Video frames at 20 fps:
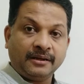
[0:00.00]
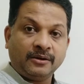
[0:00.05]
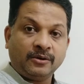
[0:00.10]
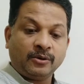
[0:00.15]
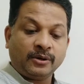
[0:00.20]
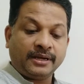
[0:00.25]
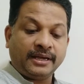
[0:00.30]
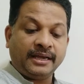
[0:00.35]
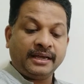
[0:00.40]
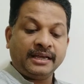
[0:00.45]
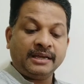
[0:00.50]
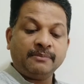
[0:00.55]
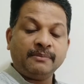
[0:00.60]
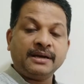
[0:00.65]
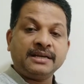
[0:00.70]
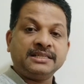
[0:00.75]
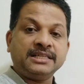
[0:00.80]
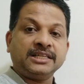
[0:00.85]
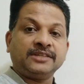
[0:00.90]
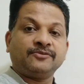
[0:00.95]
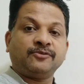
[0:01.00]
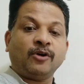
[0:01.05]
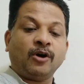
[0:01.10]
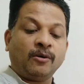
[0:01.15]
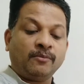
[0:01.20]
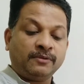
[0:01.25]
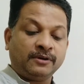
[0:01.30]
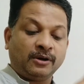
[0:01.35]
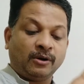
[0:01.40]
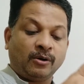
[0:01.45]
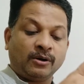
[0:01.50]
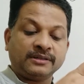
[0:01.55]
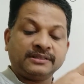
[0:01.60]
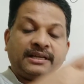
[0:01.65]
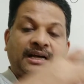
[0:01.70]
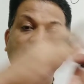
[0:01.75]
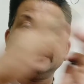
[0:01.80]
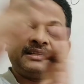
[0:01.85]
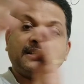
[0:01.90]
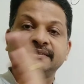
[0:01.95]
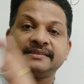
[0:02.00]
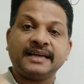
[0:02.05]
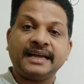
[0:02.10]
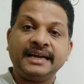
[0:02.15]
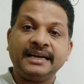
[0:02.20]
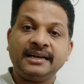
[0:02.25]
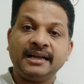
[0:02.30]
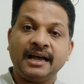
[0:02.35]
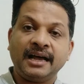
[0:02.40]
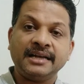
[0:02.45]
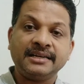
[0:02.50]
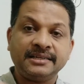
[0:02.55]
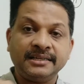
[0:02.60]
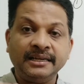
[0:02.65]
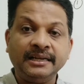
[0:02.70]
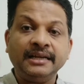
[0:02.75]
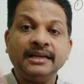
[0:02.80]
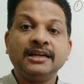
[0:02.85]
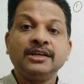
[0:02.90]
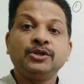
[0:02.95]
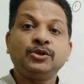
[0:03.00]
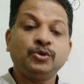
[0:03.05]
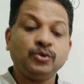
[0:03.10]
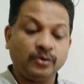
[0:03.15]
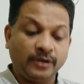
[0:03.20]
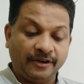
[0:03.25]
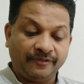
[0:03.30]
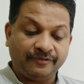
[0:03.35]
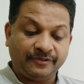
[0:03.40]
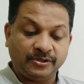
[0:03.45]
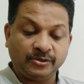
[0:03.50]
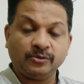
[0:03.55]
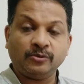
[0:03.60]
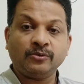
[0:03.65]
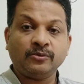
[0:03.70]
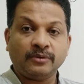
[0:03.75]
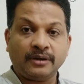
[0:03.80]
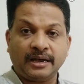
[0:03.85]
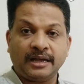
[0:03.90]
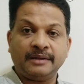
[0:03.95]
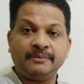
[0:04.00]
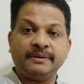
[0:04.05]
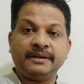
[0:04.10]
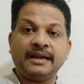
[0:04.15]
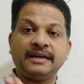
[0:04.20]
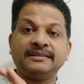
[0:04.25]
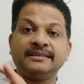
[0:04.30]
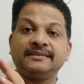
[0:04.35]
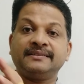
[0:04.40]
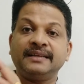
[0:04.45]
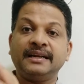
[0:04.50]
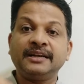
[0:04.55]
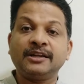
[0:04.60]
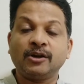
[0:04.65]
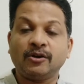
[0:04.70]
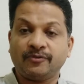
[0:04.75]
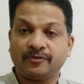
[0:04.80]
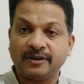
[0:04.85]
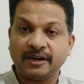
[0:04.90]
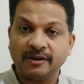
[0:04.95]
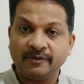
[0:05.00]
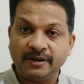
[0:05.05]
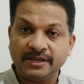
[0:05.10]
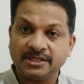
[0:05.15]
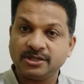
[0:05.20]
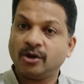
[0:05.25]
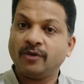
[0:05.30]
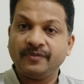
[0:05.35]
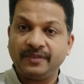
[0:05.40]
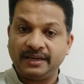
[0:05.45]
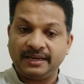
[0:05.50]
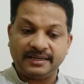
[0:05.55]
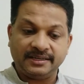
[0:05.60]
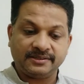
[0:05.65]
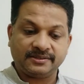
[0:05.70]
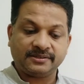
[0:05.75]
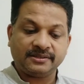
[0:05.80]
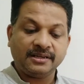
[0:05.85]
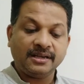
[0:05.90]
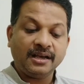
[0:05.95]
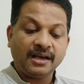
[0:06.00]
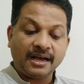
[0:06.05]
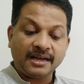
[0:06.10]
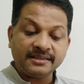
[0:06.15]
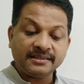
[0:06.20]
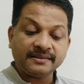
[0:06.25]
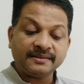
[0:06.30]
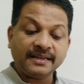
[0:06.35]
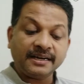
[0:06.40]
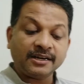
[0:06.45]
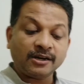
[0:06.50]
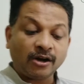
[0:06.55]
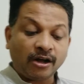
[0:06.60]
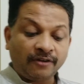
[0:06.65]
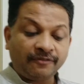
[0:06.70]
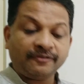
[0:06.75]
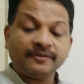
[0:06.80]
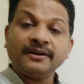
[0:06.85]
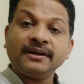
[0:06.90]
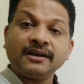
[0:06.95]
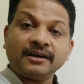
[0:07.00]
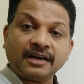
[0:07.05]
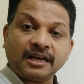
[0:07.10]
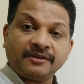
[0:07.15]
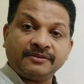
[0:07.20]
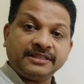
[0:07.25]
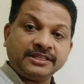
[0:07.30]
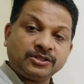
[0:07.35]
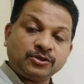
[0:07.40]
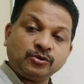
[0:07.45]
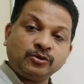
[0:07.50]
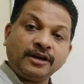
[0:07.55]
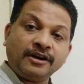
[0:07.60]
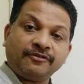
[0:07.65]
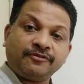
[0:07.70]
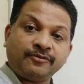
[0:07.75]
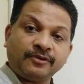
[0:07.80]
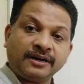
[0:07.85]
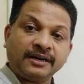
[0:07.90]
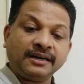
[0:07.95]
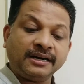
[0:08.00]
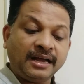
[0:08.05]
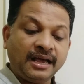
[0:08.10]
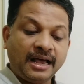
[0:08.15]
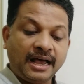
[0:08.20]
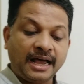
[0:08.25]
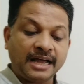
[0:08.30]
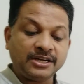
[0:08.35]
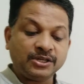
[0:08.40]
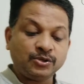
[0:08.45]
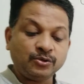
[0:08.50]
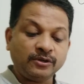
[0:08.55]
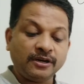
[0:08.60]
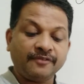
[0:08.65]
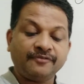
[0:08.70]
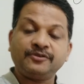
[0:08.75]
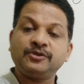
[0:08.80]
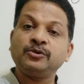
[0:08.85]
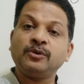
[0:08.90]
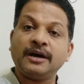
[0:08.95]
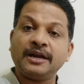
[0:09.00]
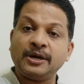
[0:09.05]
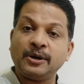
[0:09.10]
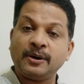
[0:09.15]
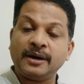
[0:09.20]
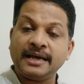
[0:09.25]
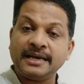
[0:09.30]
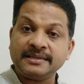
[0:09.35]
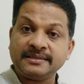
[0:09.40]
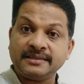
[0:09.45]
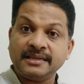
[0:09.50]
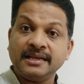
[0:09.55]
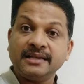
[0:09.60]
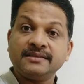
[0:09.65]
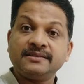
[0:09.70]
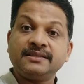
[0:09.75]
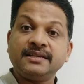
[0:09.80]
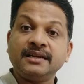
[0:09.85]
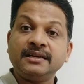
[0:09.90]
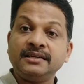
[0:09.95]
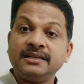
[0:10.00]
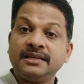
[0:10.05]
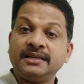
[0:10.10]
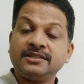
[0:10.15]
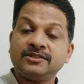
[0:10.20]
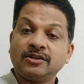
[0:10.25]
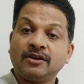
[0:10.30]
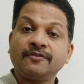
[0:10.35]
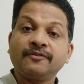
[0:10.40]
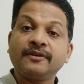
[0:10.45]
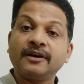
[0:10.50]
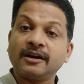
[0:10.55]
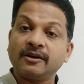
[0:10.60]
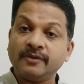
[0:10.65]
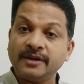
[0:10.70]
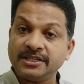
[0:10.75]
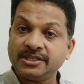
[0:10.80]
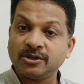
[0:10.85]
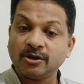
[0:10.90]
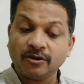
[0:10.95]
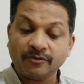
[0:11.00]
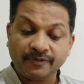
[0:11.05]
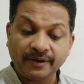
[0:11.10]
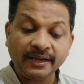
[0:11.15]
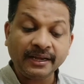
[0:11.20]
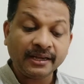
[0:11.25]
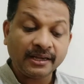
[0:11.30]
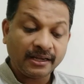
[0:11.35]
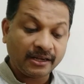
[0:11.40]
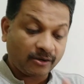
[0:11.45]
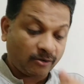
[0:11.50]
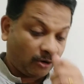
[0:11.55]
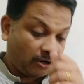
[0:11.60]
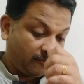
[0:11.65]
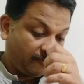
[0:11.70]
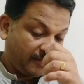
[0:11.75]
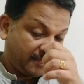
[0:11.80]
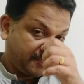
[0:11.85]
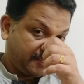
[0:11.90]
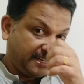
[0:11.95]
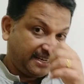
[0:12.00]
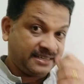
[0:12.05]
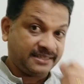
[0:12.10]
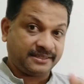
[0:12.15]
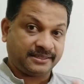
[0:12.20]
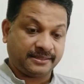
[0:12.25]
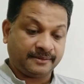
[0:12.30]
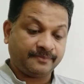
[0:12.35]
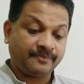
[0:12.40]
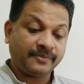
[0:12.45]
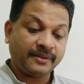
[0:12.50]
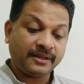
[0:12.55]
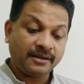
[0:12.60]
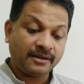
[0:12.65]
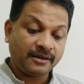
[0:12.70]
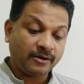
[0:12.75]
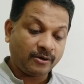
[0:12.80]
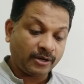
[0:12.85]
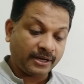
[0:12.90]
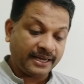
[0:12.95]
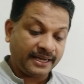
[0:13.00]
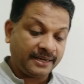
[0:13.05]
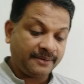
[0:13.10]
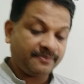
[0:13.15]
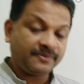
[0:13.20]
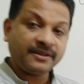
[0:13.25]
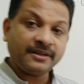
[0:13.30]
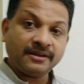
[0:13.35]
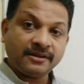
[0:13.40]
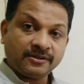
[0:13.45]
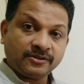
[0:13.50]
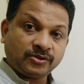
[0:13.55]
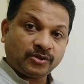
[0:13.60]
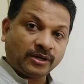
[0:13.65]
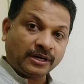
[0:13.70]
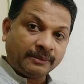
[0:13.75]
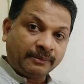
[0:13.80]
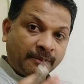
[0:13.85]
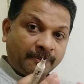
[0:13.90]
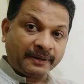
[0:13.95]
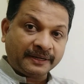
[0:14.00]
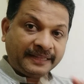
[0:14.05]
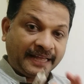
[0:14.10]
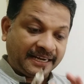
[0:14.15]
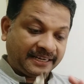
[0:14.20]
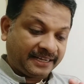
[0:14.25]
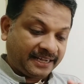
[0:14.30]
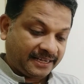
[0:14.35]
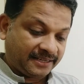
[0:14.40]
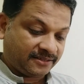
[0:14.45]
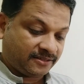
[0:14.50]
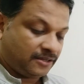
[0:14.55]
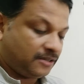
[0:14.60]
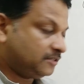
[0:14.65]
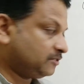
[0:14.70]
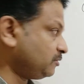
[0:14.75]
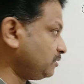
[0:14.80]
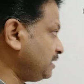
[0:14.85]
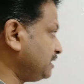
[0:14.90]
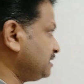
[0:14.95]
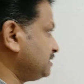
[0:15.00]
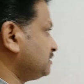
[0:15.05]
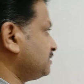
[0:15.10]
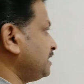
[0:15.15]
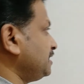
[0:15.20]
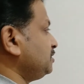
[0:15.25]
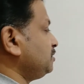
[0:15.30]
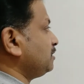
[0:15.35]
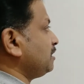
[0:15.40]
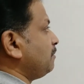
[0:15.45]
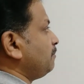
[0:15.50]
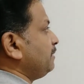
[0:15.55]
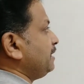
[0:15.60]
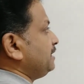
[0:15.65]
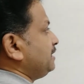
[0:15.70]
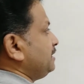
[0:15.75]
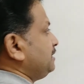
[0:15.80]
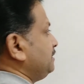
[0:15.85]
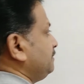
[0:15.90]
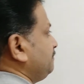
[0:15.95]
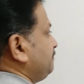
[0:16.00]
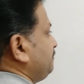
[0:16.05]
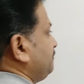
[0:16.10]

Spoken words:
Okay, image is formed on the other side at 2f2. I mean at the center of curvature of the lens. At the center of curvature, this 2f1 and 2f2 are known as centers of curvature of a convex lens. Okay, so remember that case. So let us try to complete it.